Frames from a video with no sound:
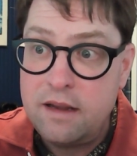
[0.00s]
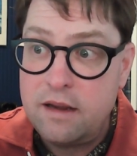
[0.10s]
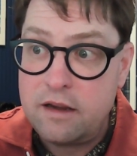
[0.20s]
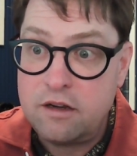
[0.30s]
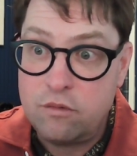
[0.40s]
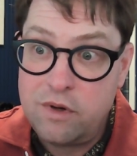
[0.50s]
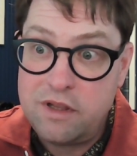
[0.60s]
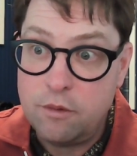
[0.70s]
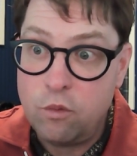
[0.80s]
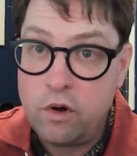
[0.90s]
I can
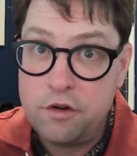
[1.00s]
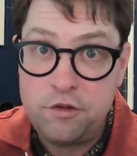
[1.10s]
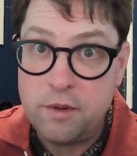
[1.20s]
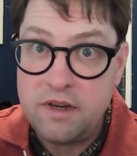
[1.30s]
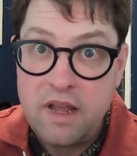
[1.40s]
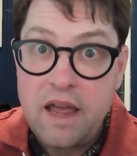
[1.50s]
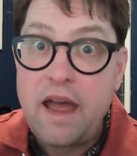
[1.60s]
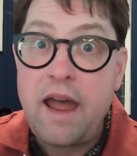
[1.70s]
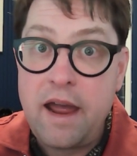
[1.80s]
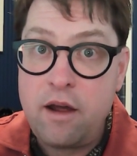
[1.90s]
read the words, but
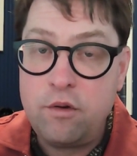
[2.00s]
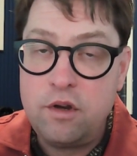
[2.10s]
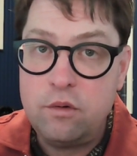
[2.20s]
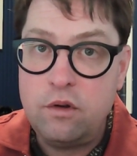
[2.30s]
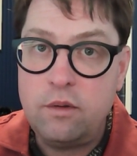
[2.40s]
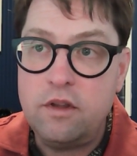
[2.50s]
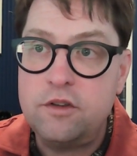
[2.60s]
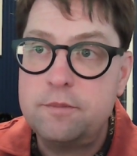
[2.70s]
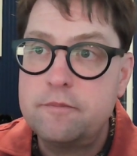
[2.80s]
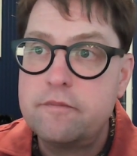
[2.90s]
how do you do
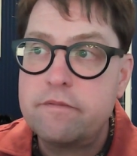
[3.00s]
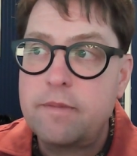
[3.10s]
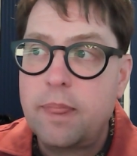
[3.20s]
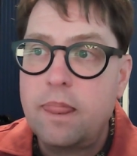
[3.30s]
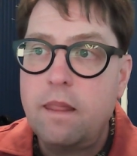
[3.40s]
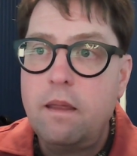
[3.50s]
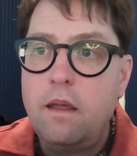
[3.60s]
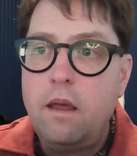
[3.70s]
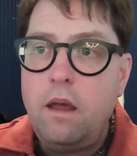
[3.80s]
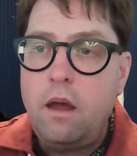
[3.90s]
this?
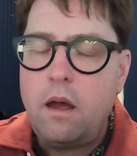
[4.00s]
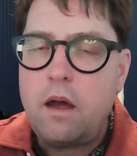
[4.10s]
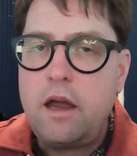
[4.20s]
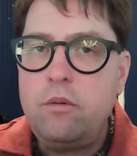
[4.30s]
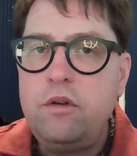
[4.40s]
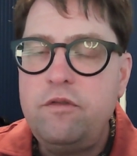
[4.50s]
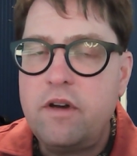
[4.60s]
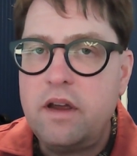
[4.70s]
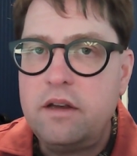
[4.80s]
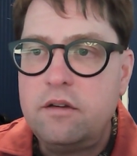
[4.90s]
I would
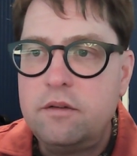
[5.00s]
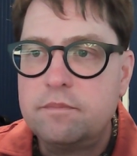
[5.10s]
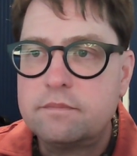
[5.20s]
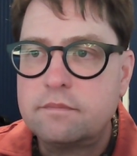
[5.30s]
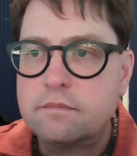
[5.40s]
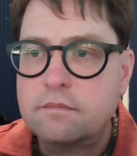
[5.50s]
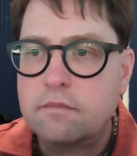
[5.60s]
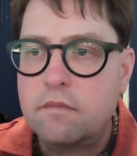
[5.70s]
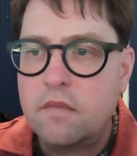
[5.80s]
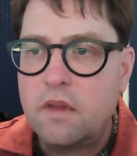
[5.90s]
find
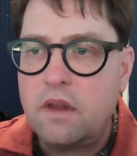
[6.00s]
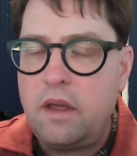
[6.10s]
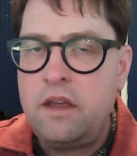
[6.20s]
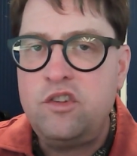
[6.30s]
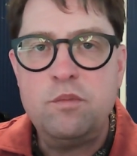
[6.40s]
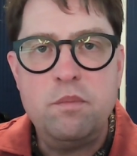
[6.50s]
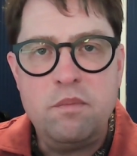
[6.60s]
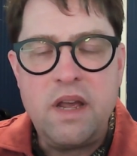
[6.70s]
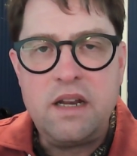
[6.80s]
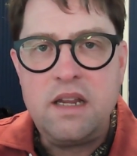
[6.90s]
as
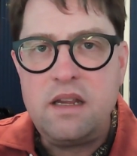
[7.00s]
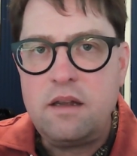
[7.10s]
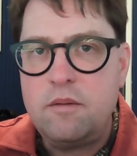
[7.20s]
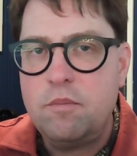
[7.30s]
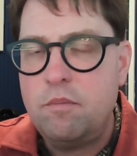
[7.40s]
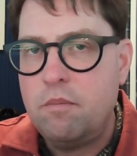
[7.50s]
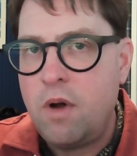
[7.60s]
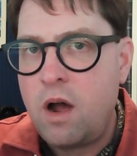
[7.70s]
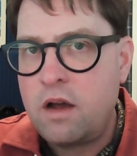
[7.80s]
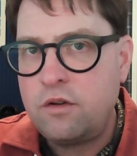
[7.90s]
many
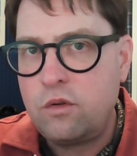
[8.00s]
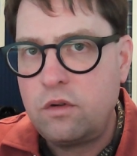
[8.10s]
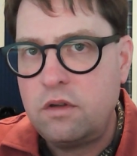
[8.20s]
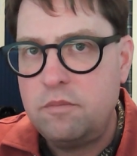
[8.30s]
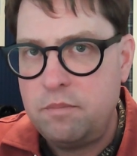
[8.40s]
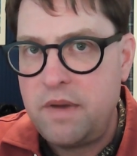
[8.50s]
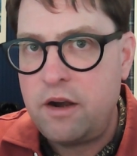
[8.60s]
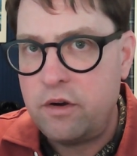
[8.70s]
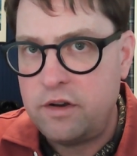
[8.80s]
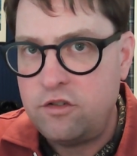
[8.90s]
model
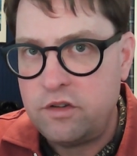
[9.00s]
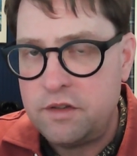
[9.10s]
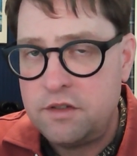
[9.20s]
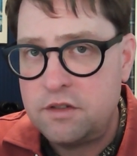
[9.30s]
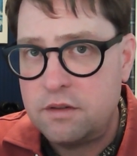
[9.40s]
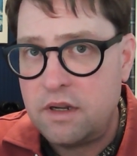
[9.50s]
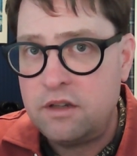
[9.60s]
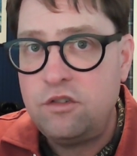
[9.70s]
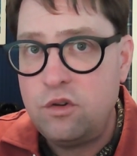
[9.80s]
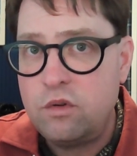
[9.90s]
marriages
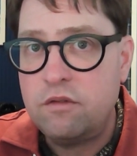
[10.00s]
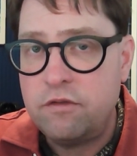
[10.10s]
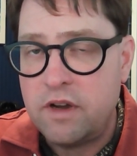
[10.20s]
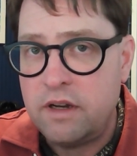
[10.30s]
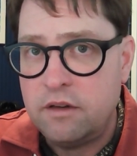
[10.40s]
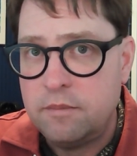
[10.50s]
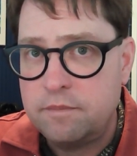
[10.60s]
as you can find.